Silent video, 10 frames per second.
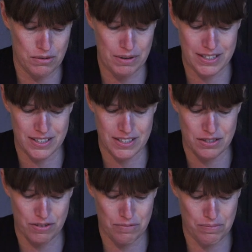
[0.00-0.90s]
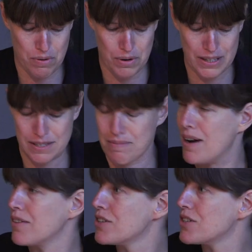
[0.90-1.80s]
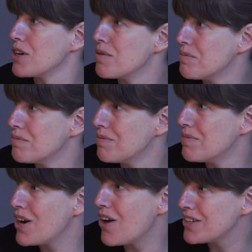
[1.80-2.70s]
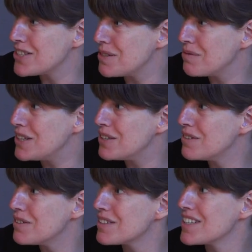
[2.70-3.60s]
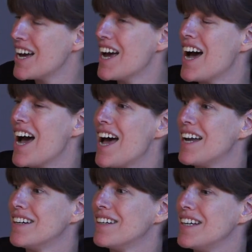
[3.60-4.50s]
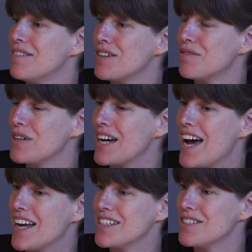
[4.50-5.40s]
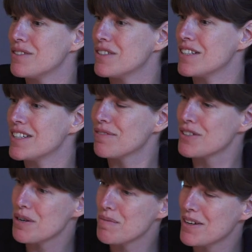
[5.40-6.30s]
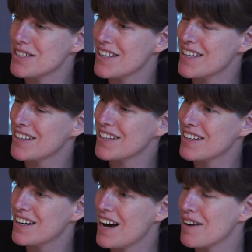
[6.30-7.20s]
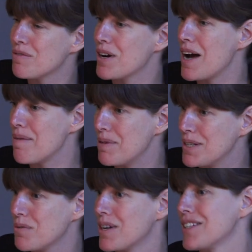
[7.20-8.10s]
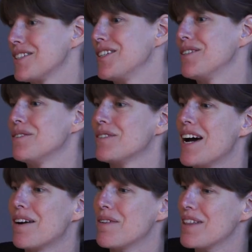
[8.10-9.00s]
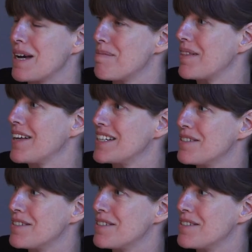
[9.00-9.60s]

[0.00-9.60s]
who raised this sort of points about the terminology we use. And even if we can't use the different terminology than kind of what companies want us to use, how do we think about that